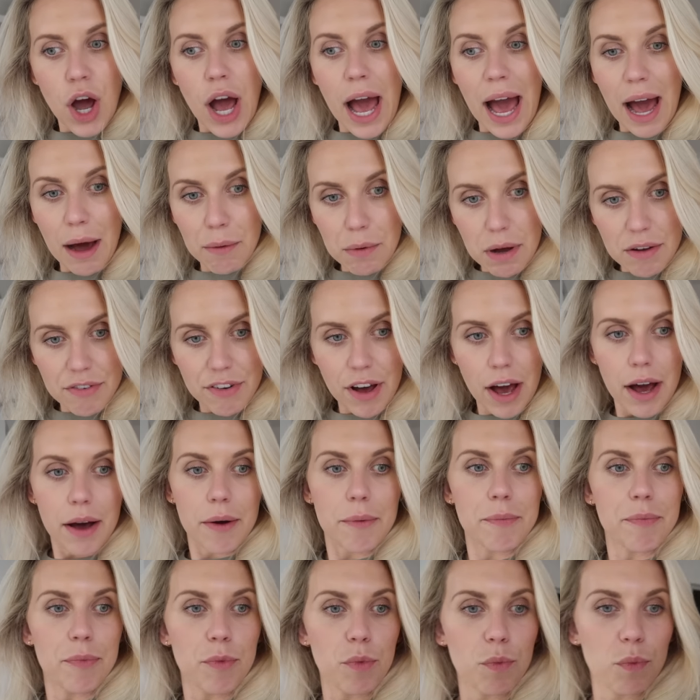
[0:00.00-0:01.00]

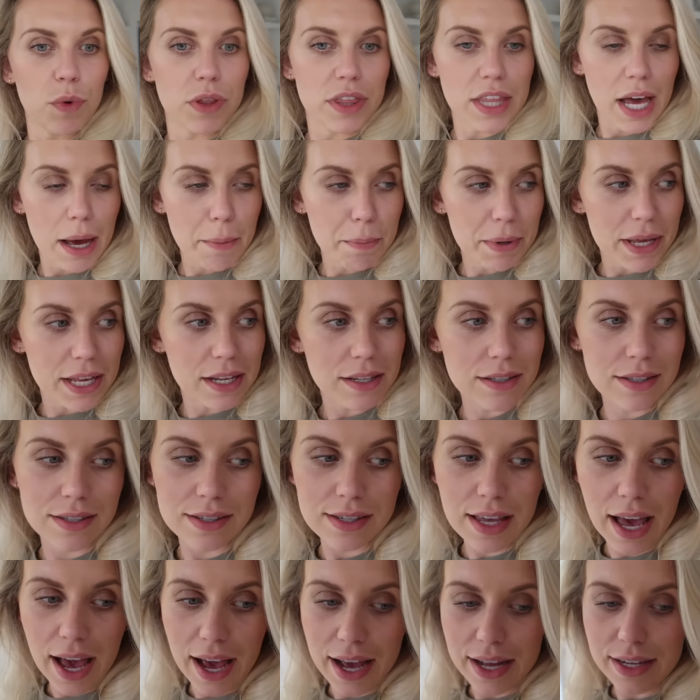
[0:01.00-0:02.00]
However, with that being
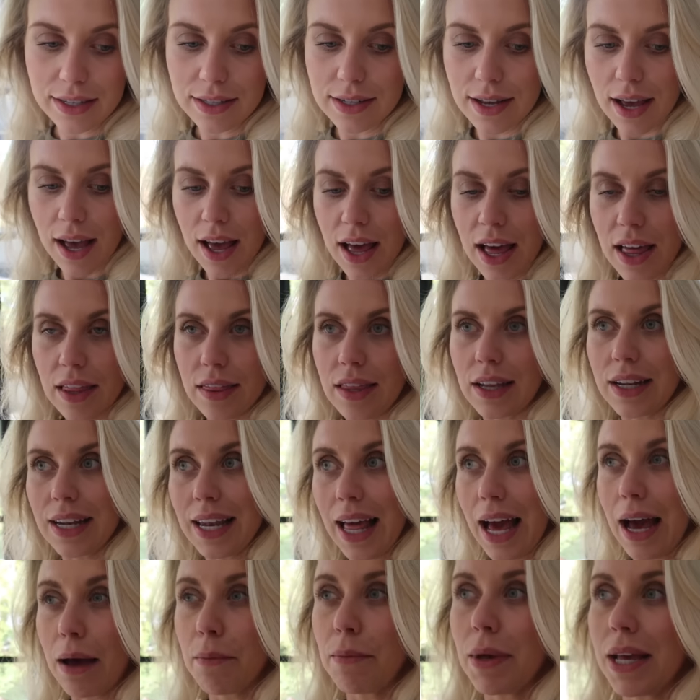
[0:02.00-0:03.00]
said, the
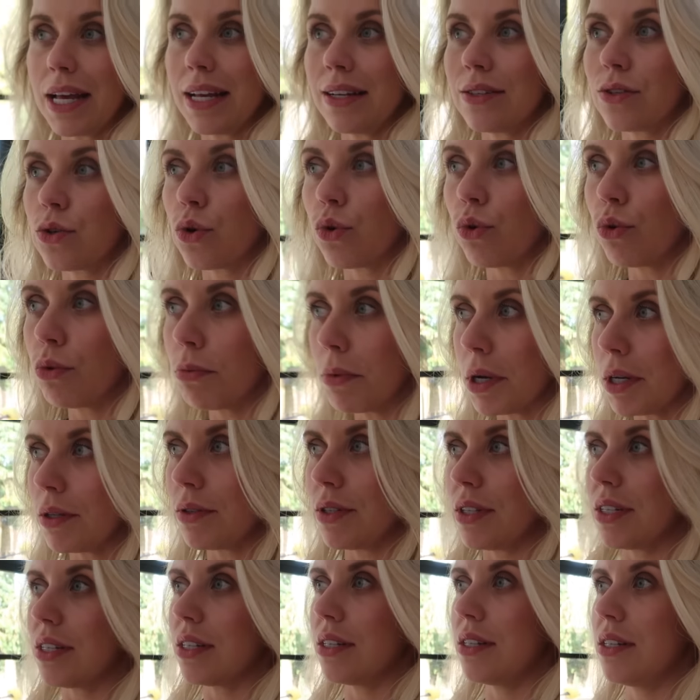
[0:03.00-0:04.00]
lamb is
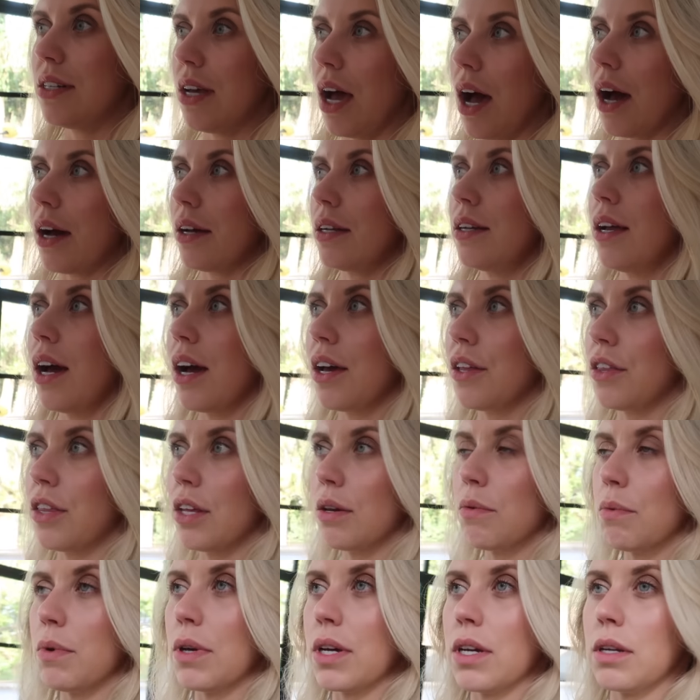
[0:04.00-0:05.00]
almost done. I
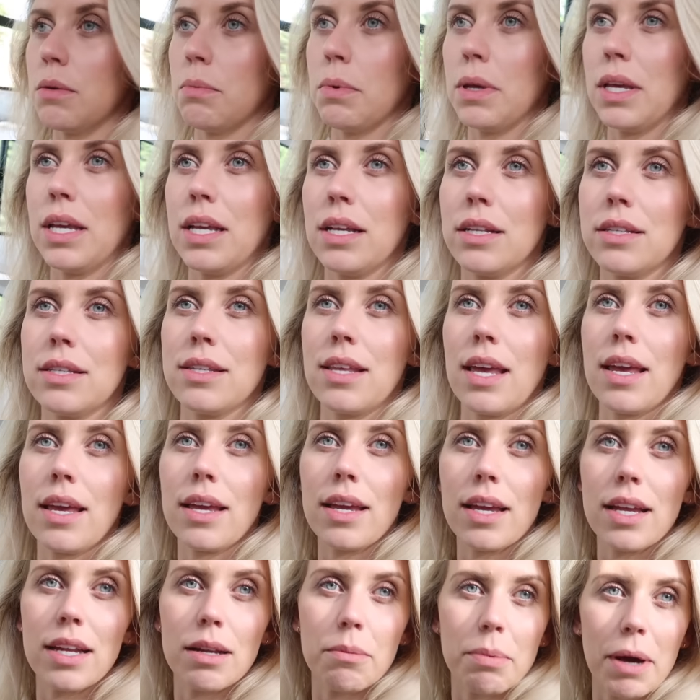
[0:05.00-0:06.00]
think we're gonna be
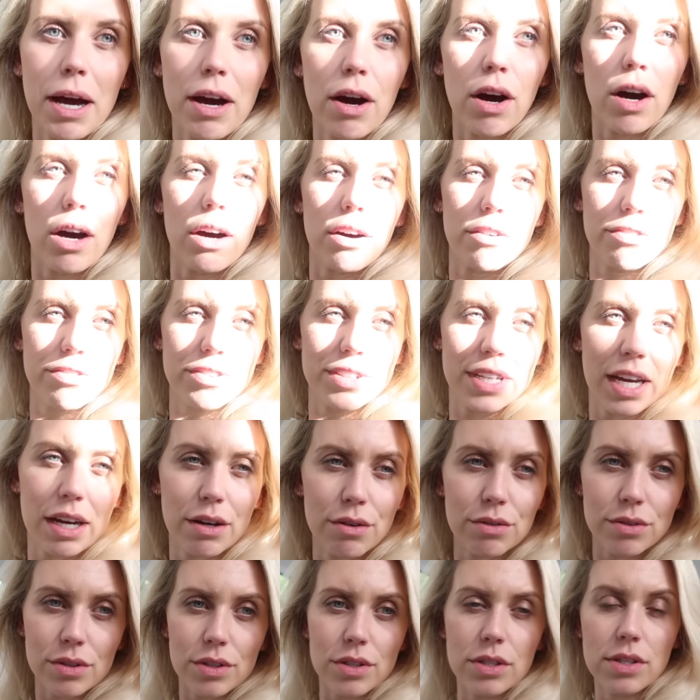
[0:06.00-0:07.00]
eating in about half an
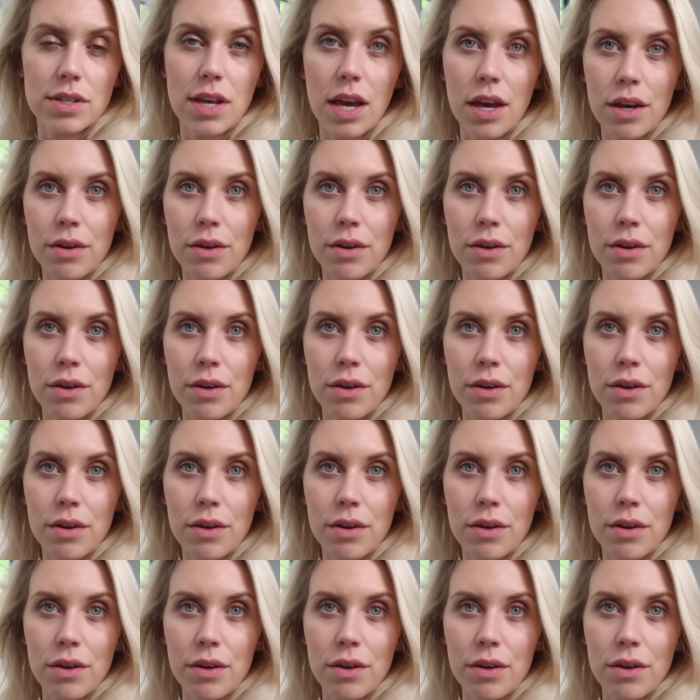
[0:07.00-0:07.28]
hour or so.